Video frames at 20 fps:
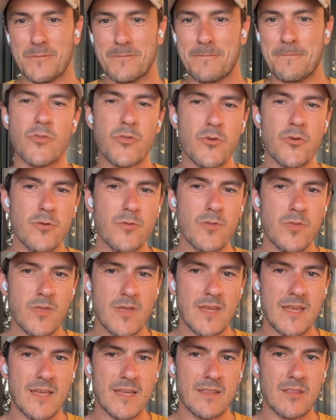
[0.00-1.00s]
The third
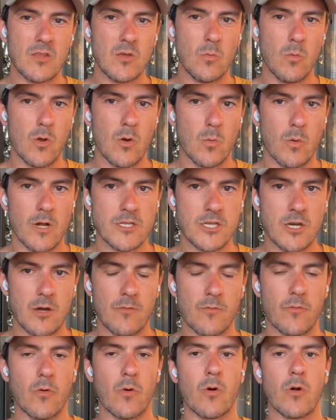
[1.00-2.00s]
thing that you want to watch
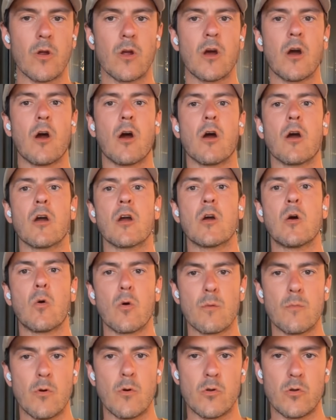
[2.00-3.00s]
out for are
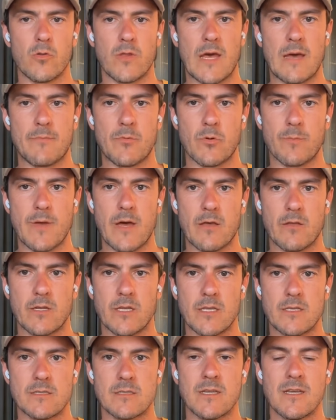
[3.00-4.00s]
hormonal
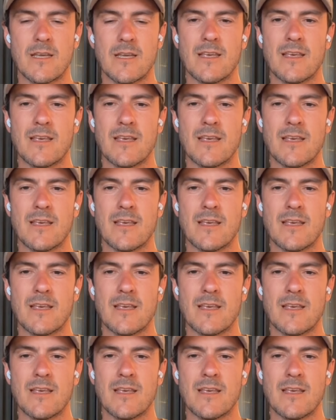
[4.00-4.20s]
abnormalities.